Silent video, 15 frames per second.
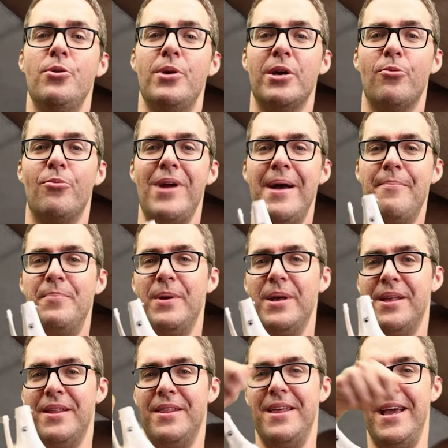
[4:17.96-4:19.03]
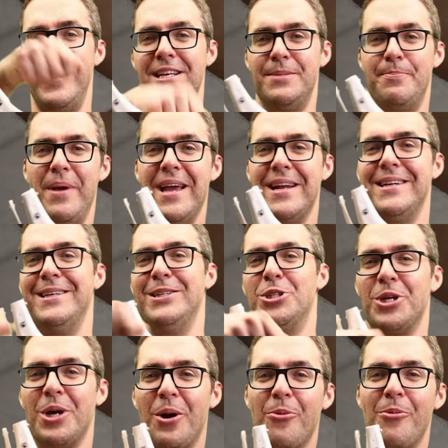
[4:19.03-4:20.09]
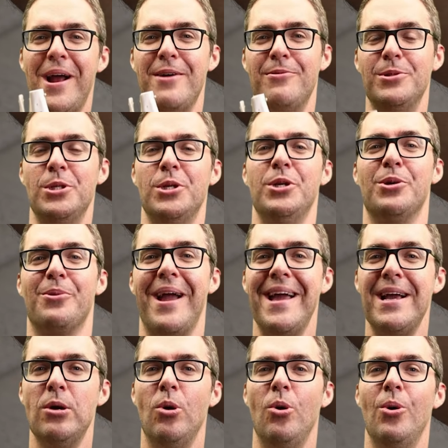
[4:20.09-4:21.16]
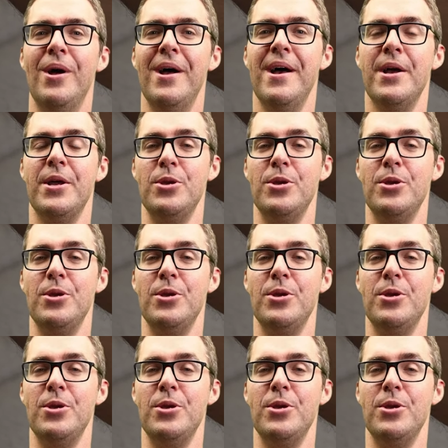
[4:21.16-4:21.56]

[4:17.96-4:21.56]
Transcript: You can wrap the ace bandage around your ankle.